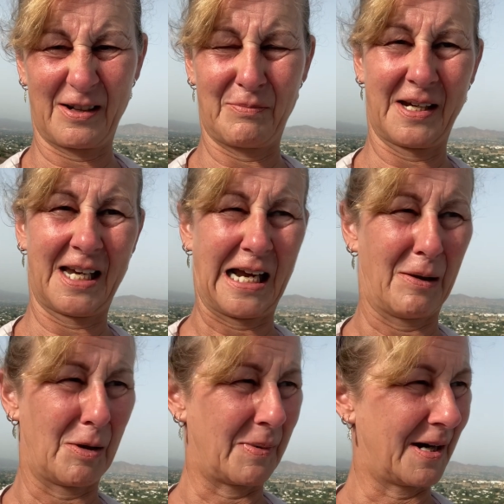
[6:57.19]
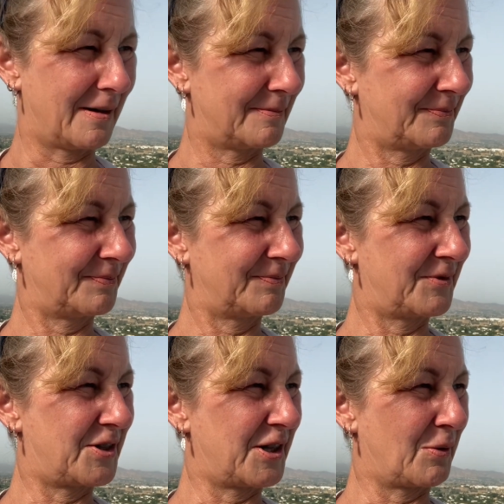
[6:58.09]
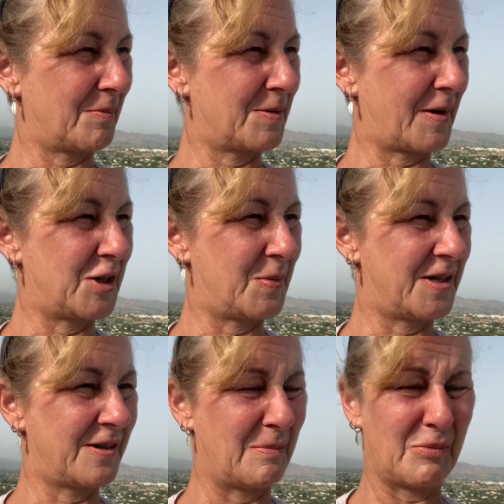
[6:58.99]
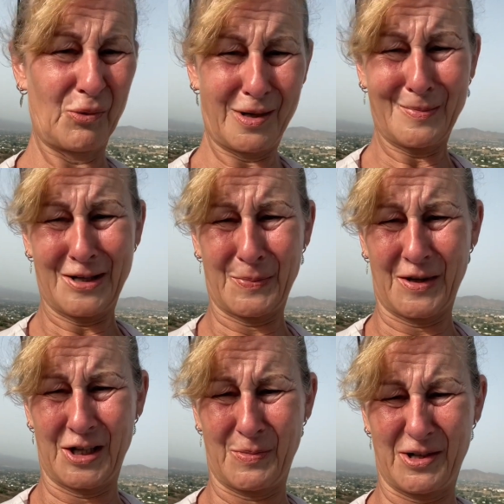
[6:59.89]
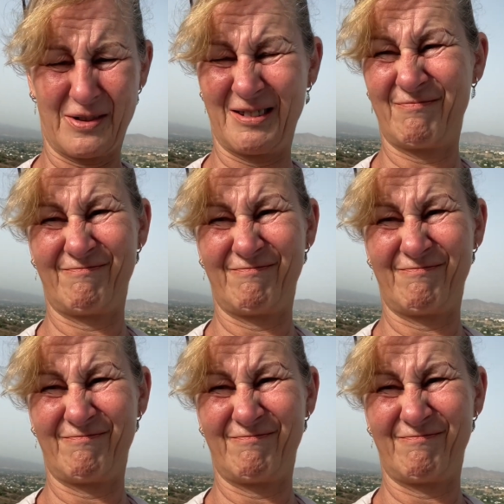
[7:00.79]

giving me a kick up the butt to do what I'm supposed to be doing. But what am I supposed to be doing?